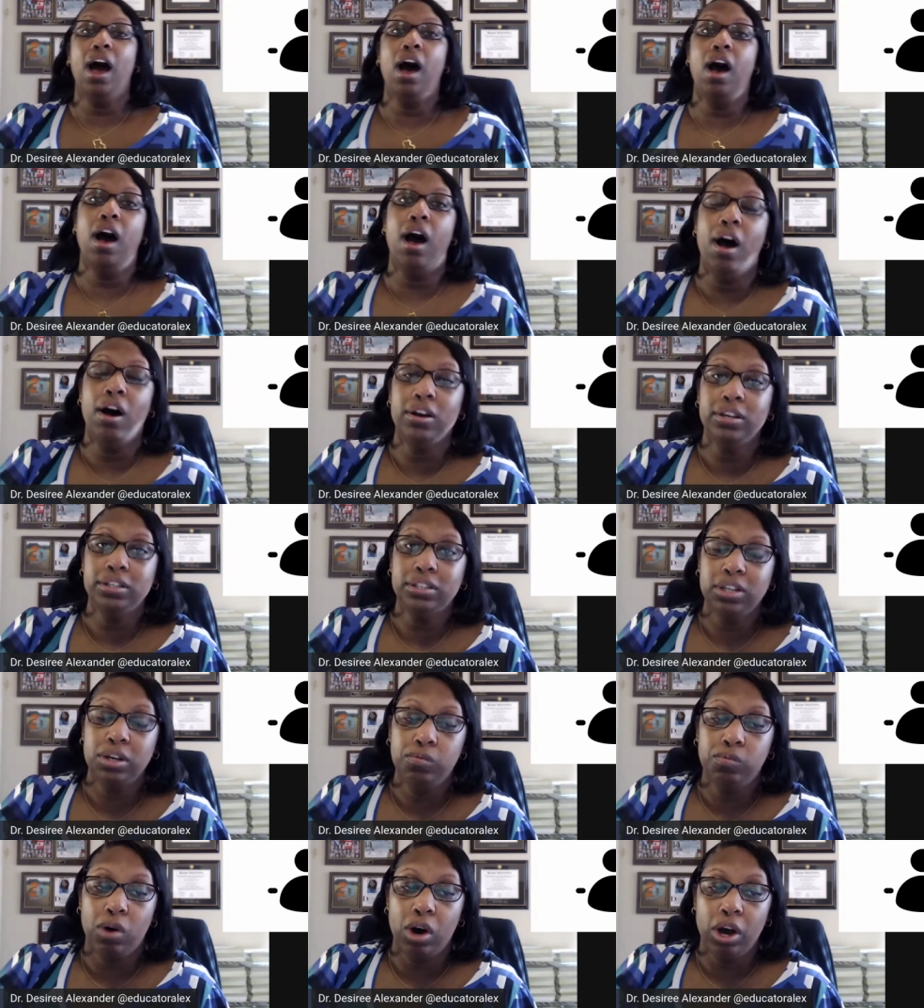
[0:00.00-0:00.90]
I
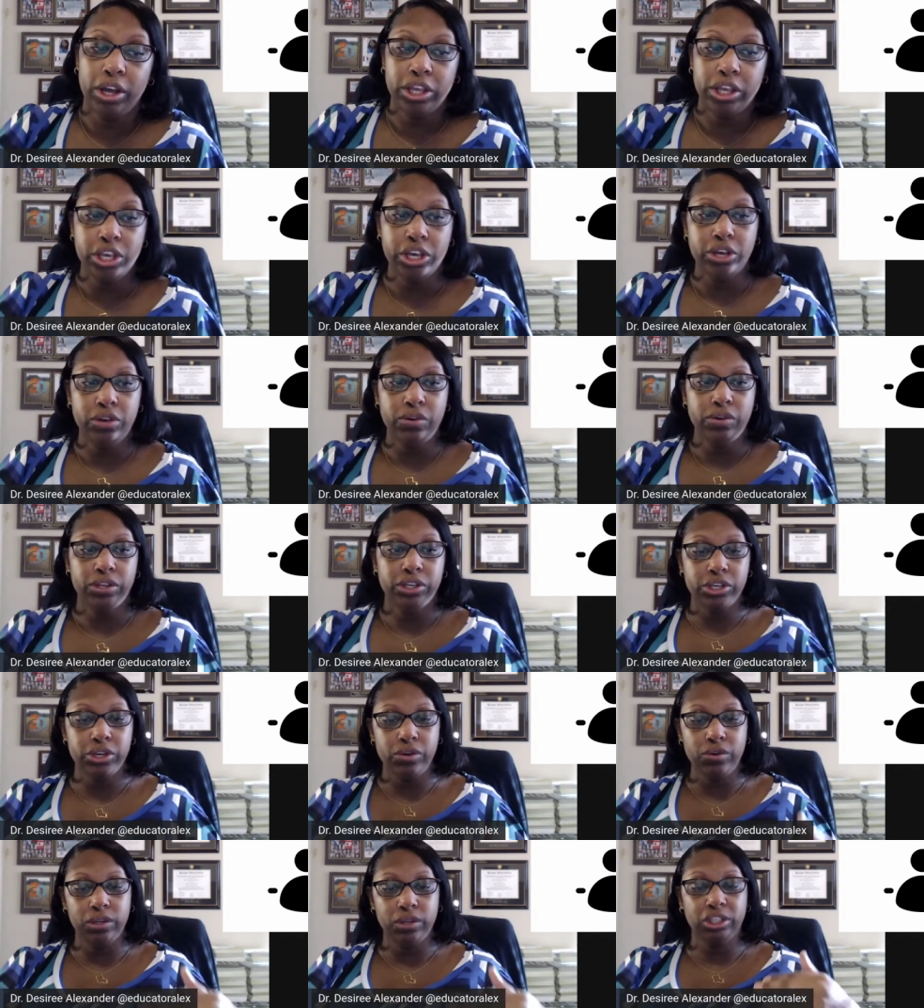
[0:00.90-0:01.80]
also want you
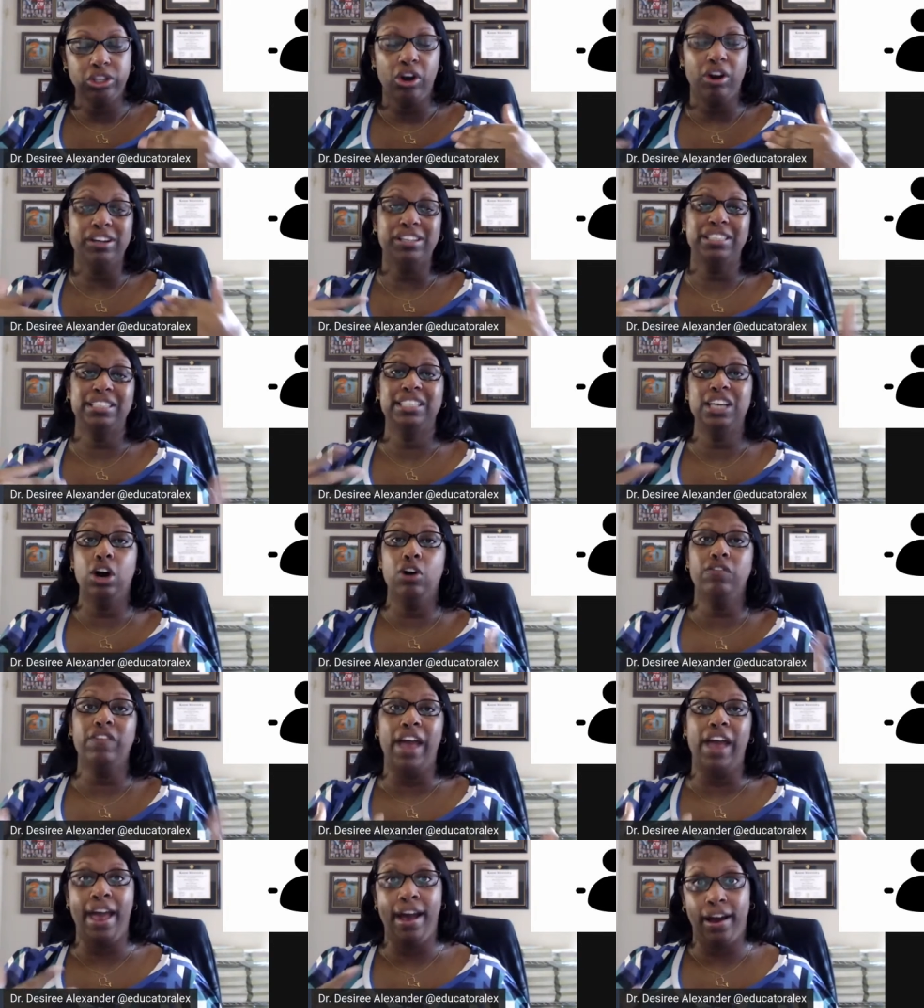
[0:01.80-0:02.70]
to start
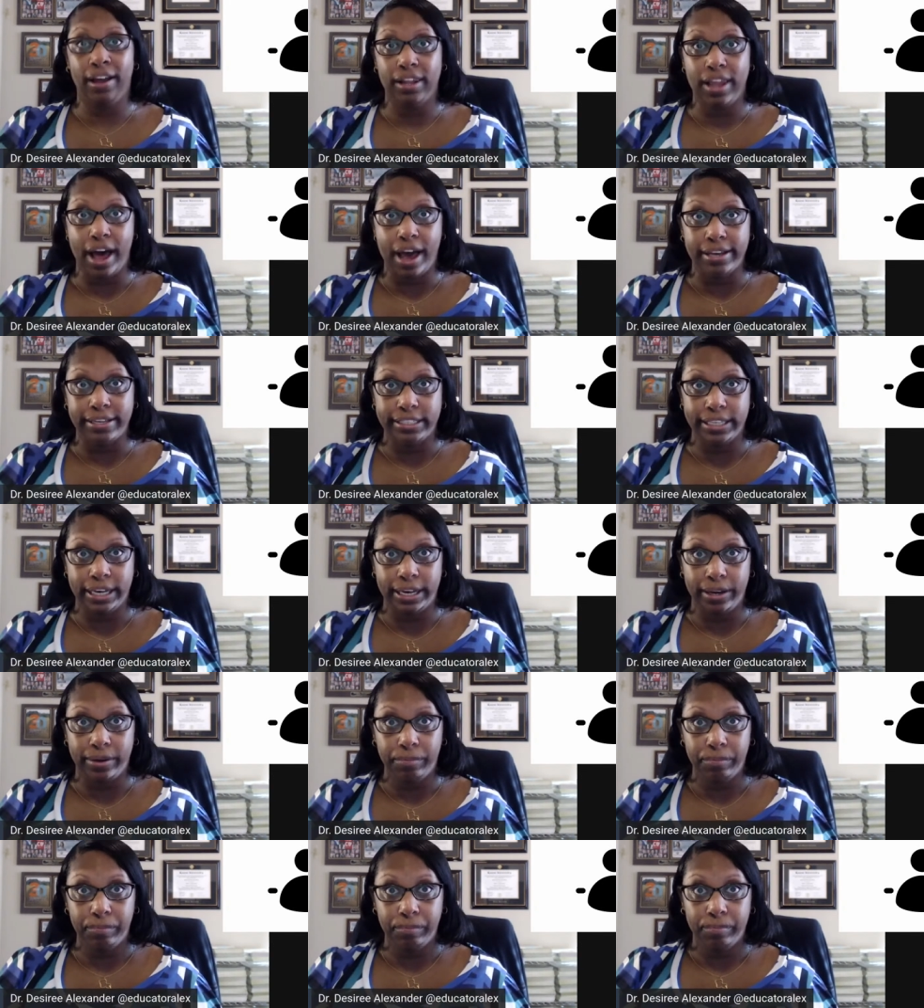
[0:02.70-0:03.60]

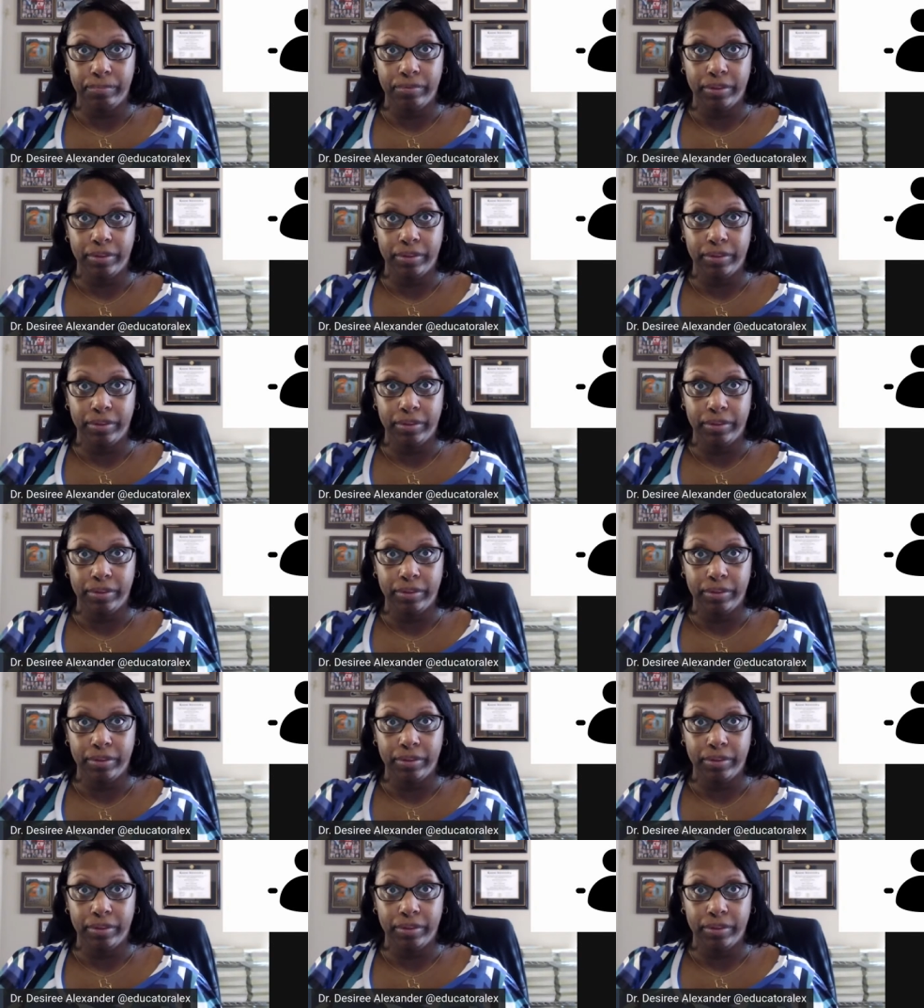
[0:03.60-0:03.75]
self-analyzing.